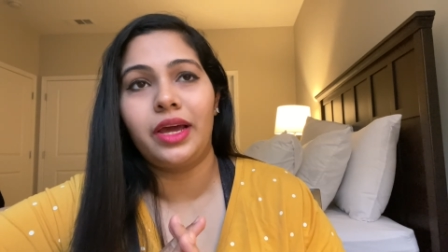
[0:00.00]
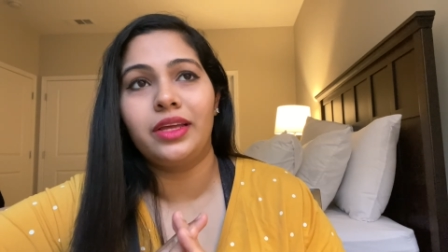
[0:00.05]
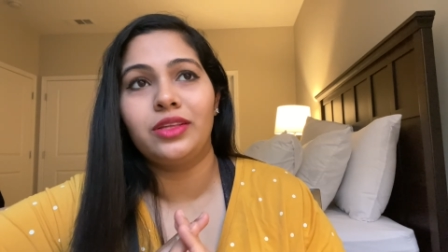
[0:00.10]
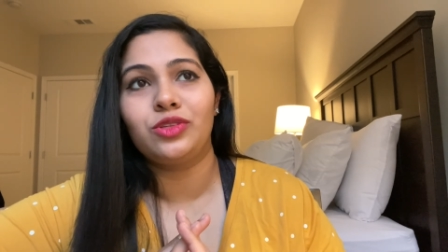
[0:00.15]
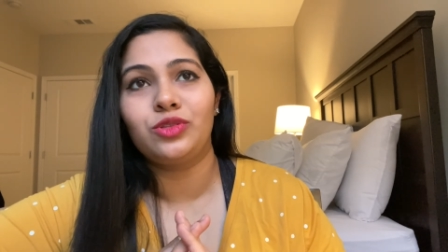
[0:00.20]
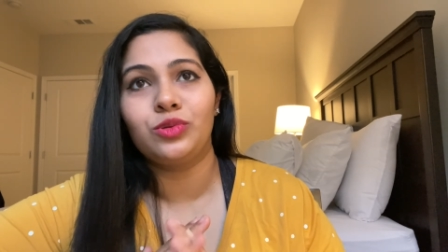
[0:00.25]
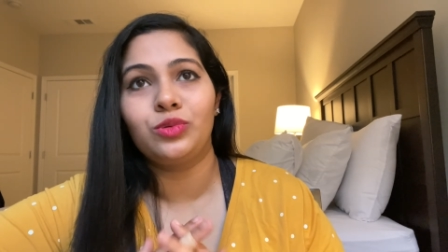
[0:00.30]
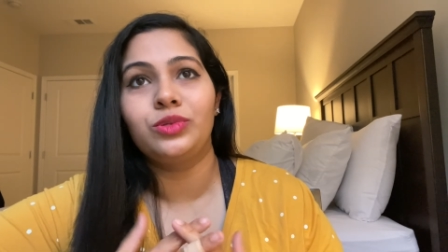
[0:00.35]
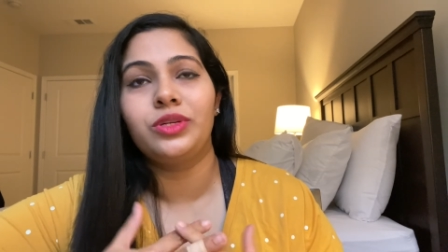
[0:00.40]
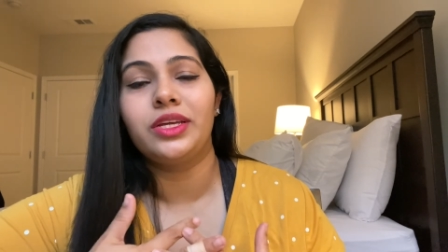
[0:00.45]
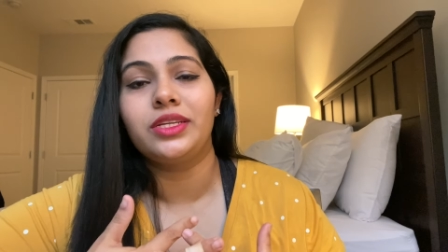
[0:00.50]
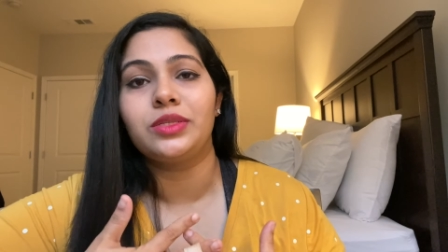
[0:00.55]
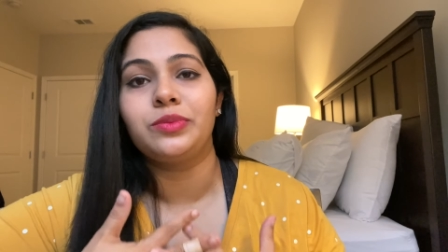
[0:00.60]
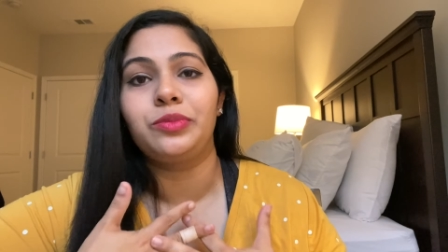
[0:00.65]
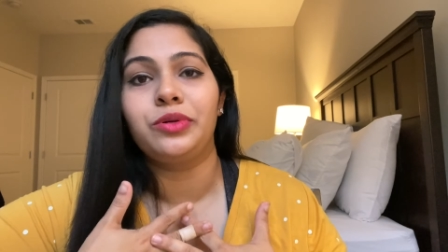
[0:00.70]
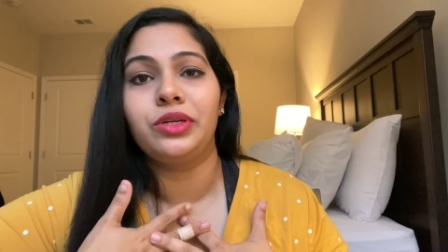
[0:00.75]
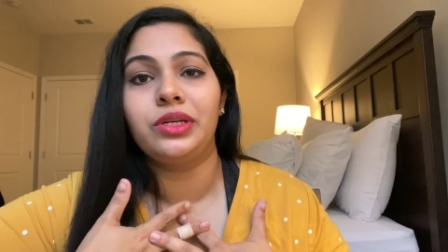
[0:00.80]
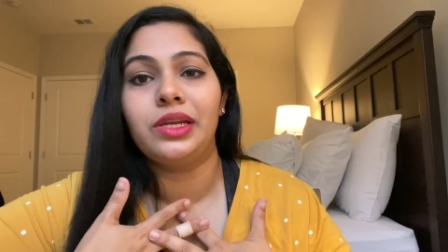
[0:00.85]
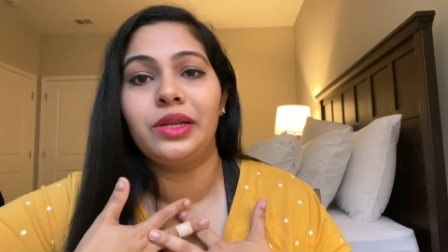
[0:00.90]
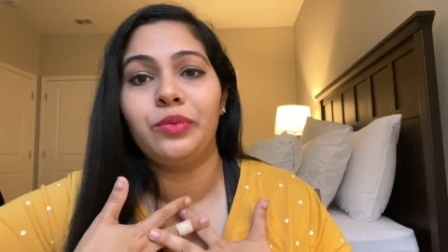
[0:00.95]
so
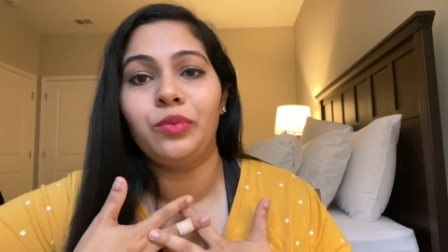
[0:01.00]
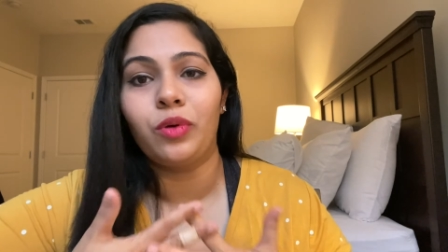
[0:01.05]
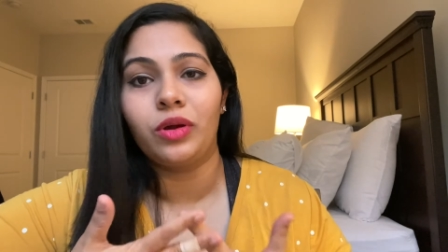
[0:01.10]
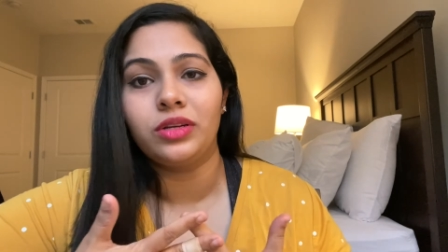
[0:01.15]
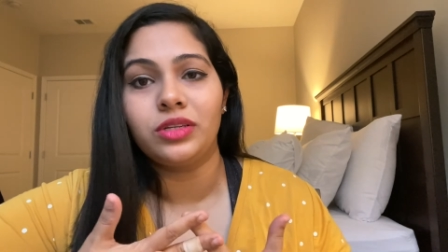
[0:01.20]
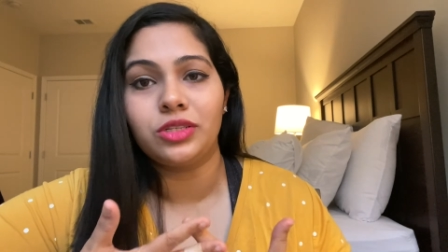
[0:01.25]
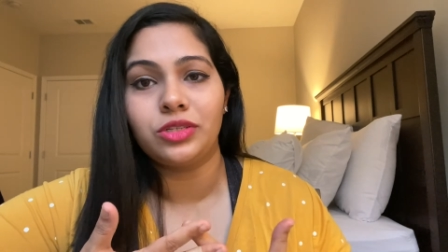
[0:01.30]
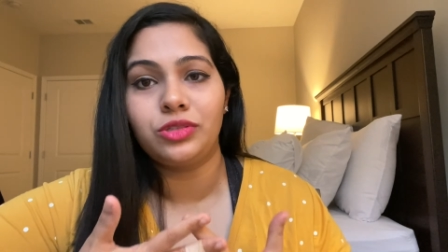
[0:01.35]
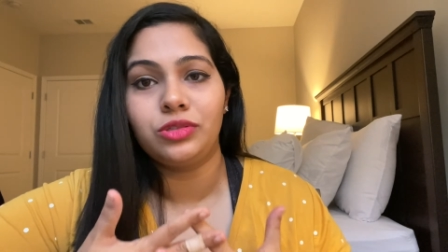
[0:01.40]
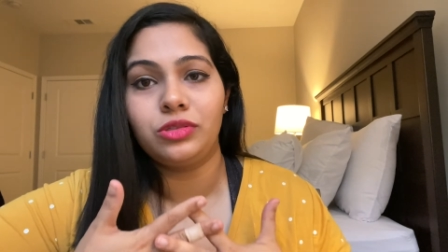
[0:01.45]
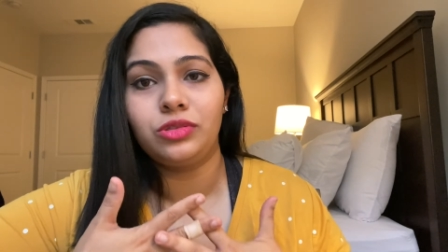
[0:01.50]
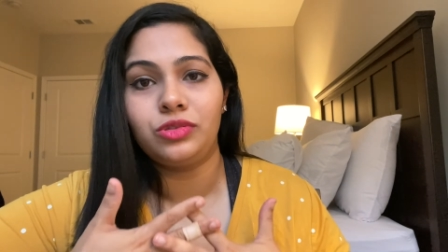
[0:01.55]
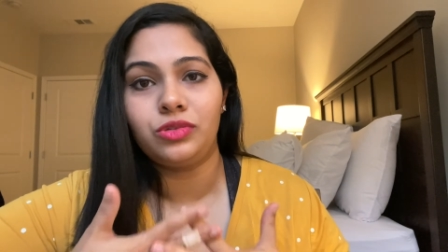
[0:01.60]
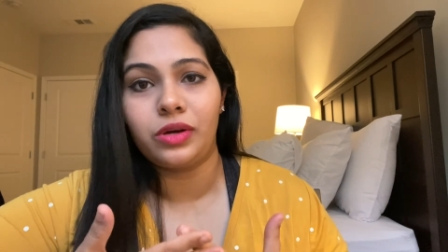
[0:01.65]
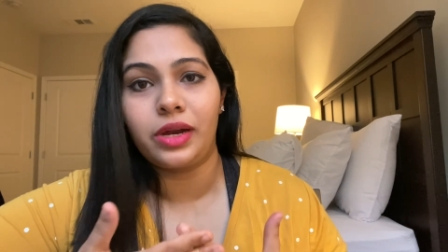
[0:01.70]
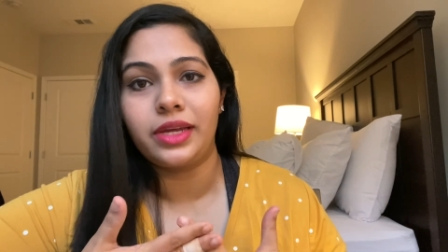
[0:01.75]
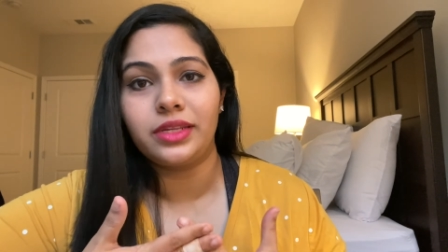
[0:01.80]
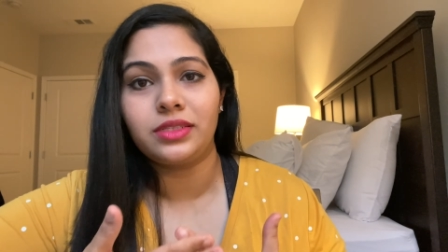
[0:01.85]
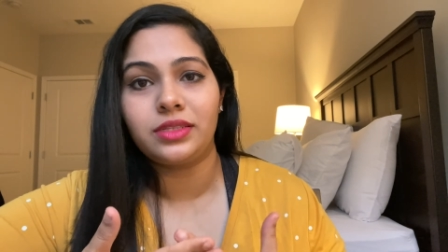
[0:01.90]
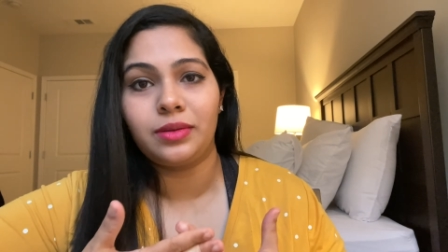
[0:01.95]
desperately wanted to
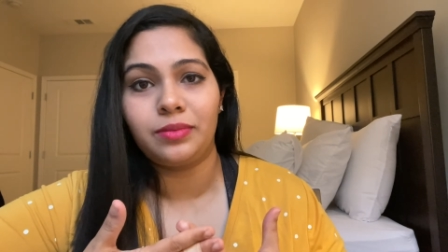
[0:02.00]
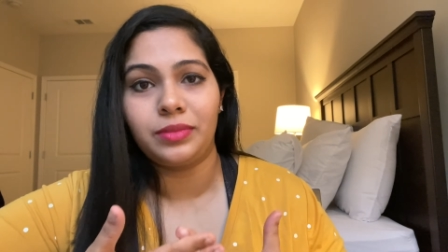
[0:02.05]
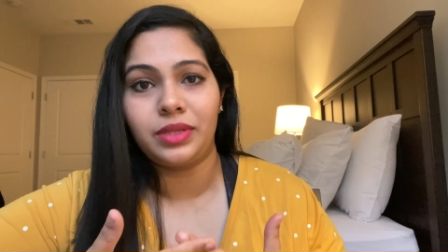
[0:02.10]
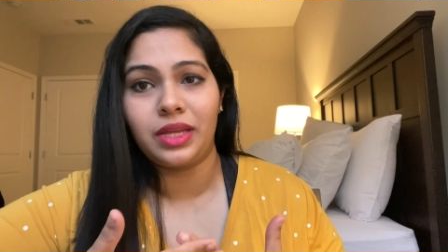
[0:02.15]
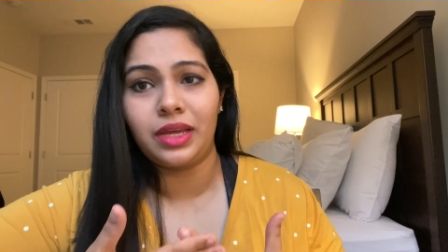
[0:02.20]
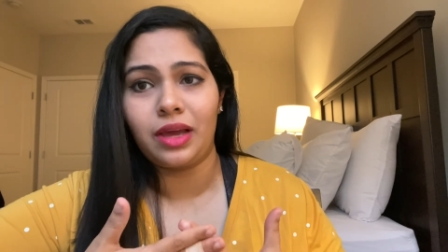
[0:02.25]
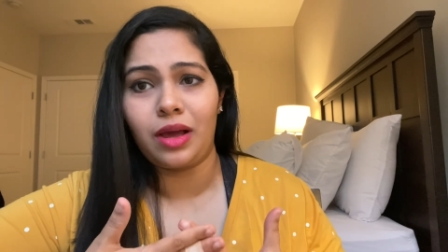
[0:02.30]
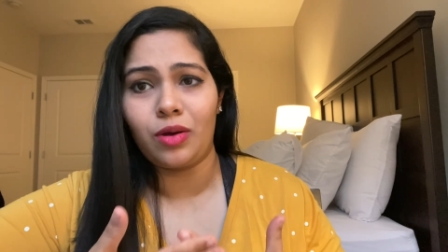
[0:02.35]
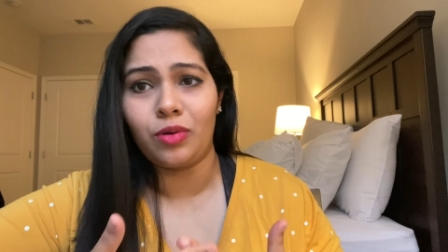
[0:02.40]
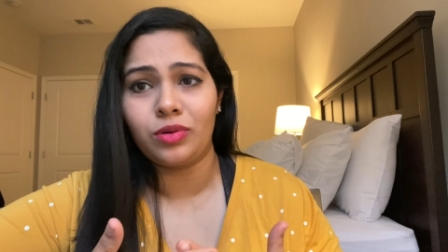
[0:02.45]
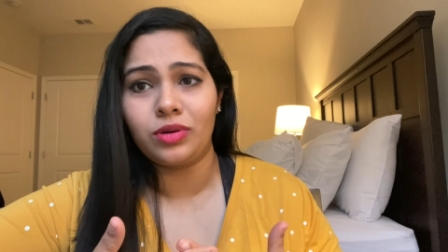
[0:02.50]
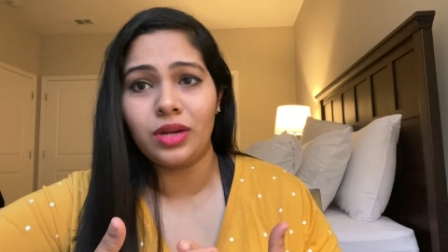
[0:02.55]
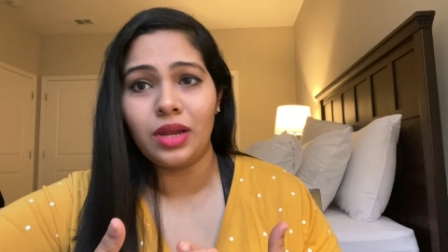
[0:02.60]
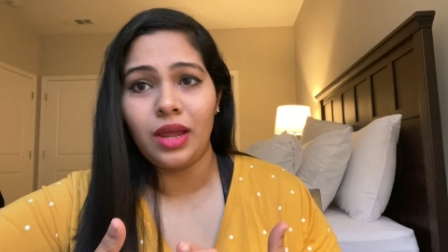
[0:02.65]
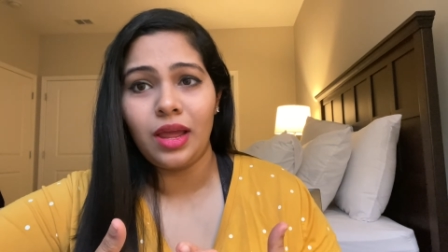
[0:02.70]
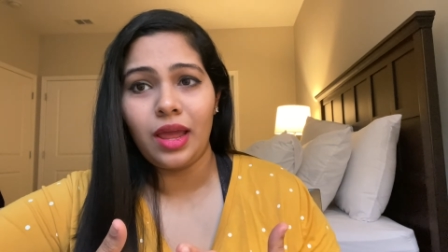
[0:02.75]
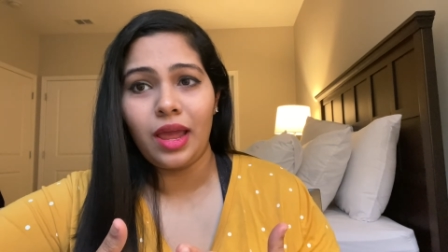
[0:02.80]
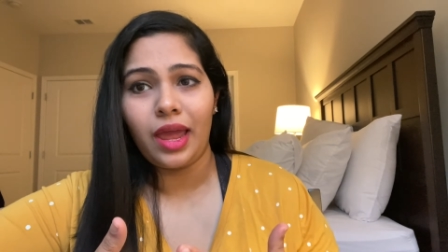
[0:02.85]
try something out